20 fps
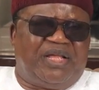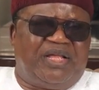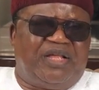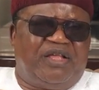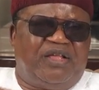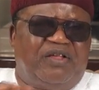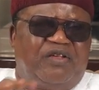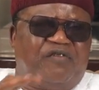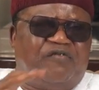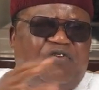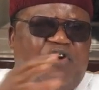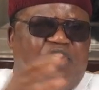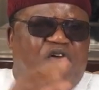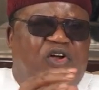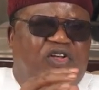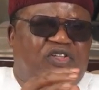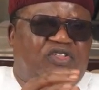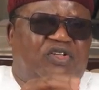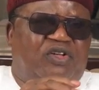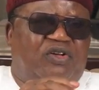be
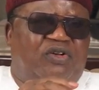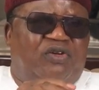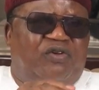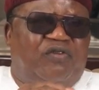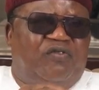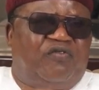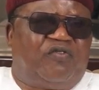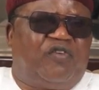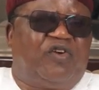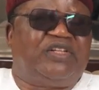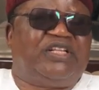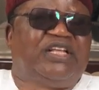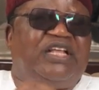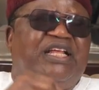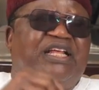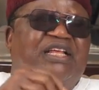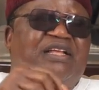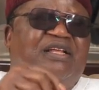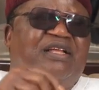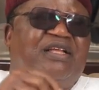focused
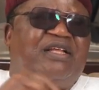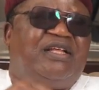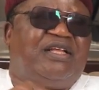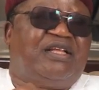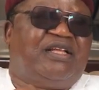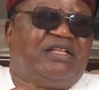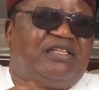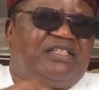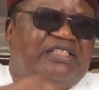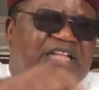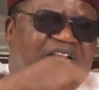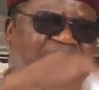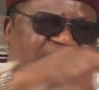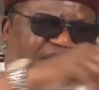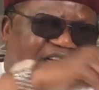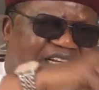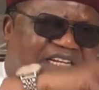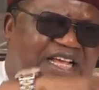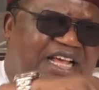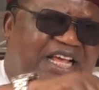for the
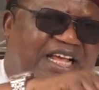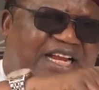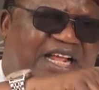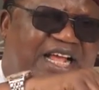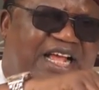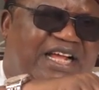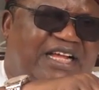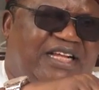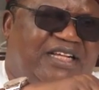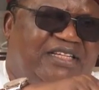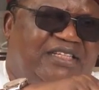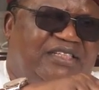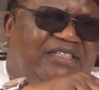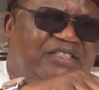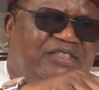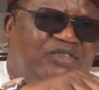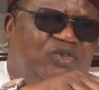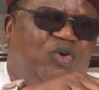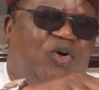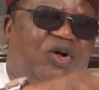states in the area
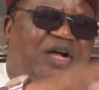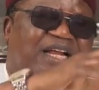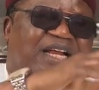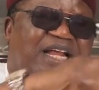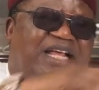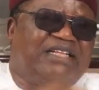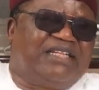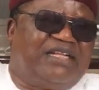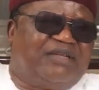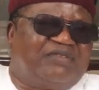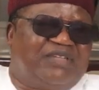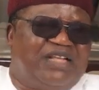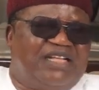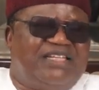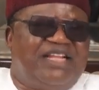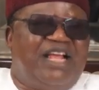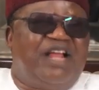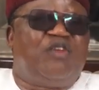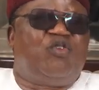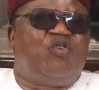to organize
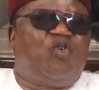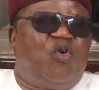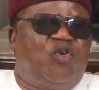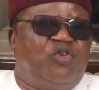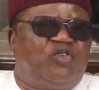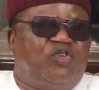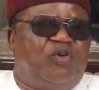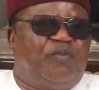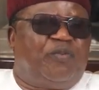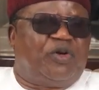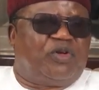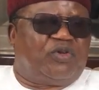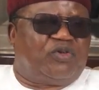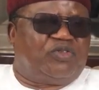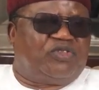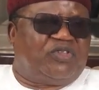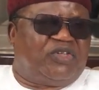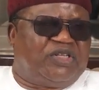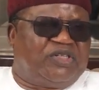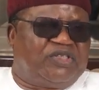themselves. There are no
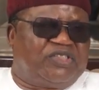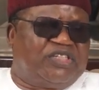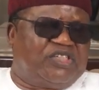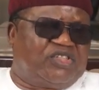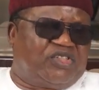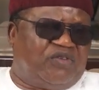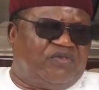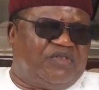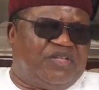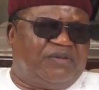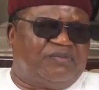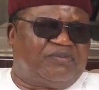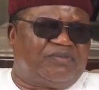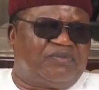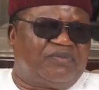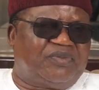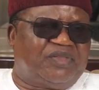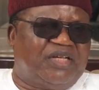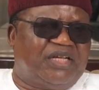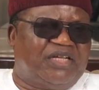geopolitical zones, 6
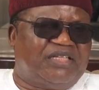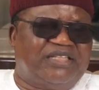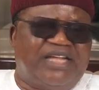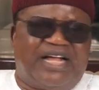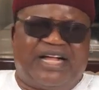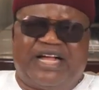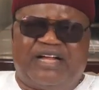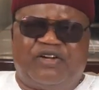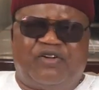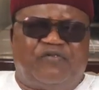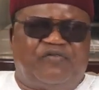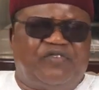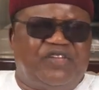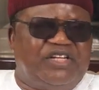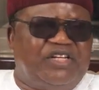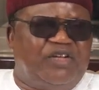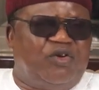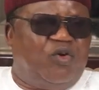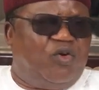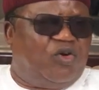of them, that
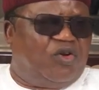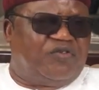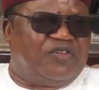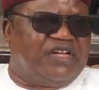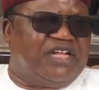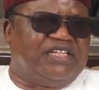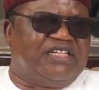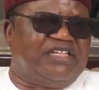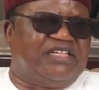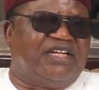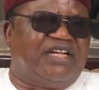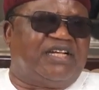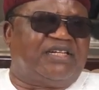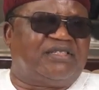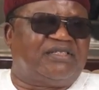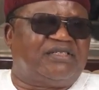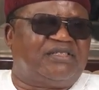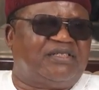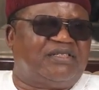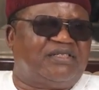cannot feed the whole of
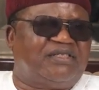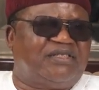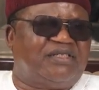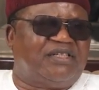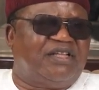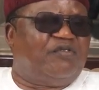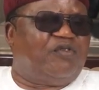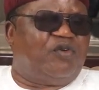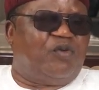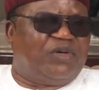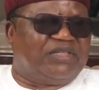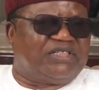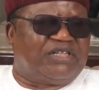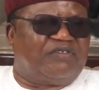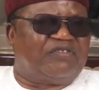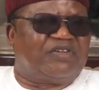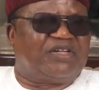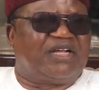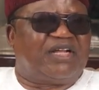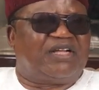Nigeria,
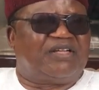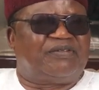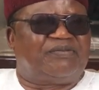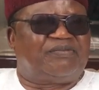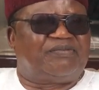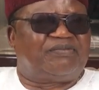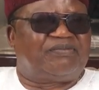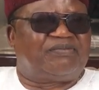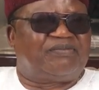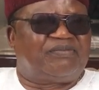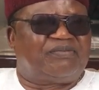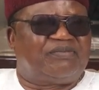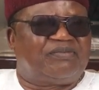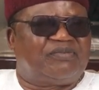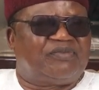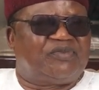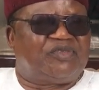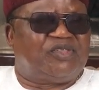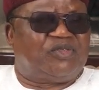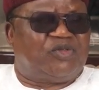even West Africa,
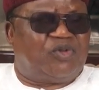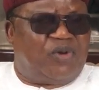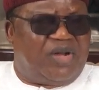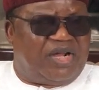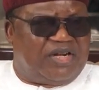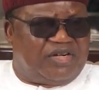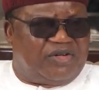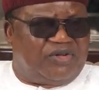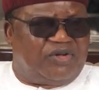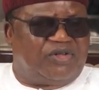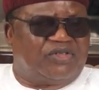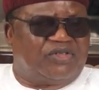through